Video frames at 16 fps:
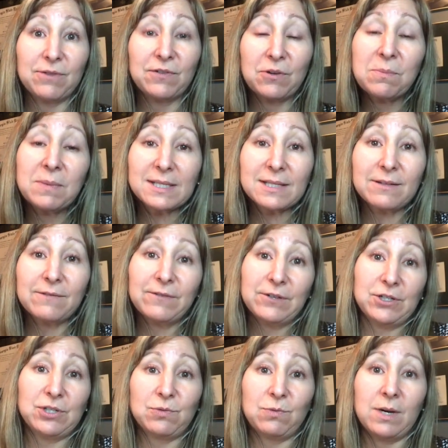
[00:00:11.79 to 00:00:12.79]
if you missed the
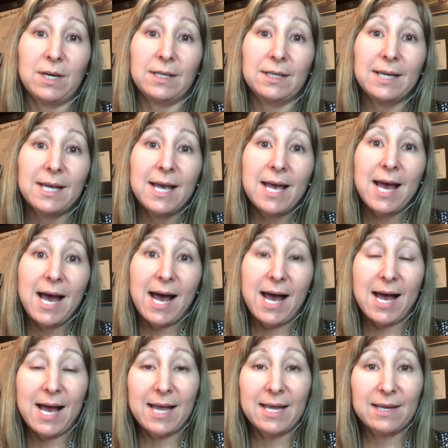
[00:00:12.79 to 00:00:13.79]
first one,
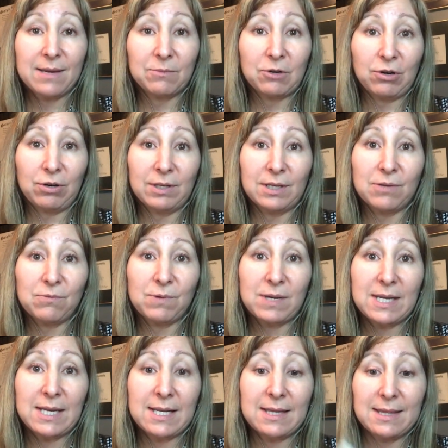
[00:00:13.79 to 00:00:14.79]
I am currently
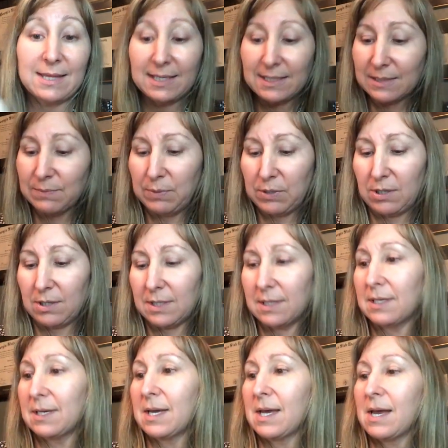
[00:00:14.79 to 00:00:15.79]
reading this book
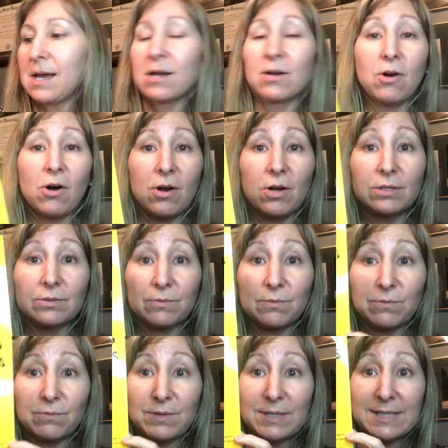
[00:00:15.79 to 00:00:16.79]
called
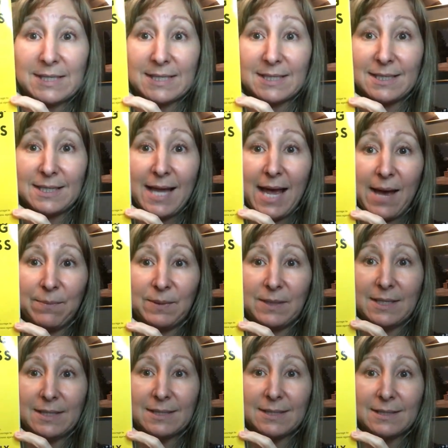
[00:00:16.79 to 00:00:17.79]
Resisting
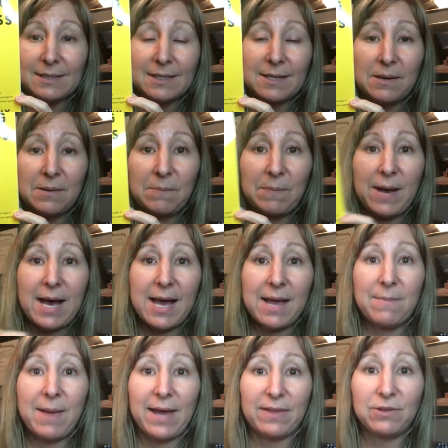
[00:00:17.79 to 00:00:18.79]
Happiness by
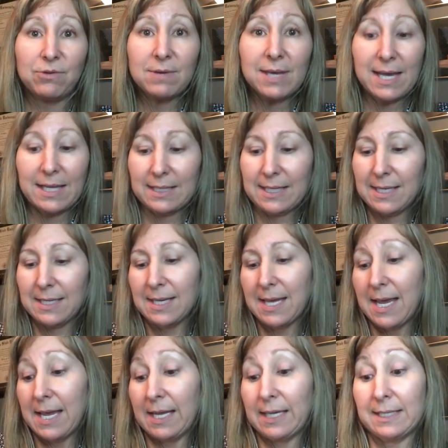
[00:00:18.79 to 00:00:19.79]
Matthew Kelly,
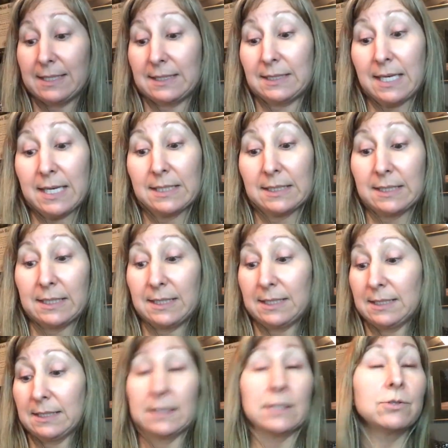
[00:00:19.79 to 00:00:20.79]
and it says that
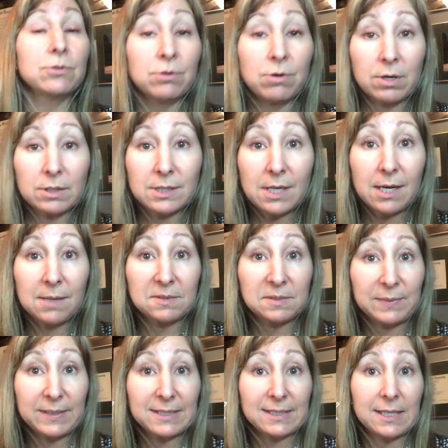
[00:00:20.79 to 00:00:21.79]
it is a New York Times
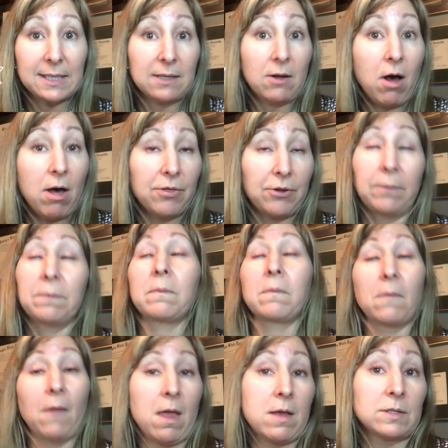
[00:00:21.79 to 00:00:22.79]
bestselling author.
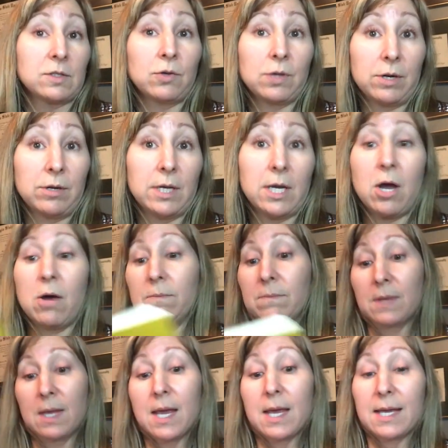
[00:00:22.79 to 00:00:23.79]
So there you go.
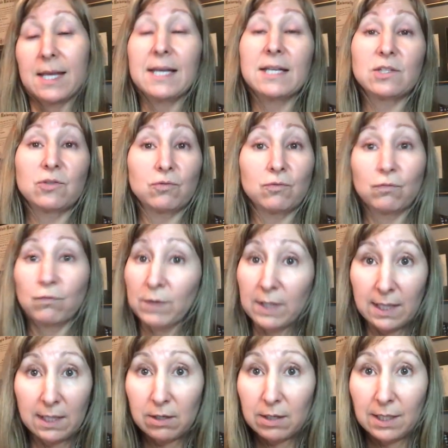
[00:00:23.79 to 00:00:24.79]
It's
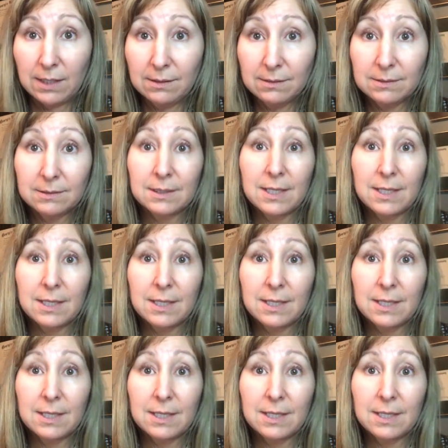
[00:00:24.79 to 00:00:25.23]
really good.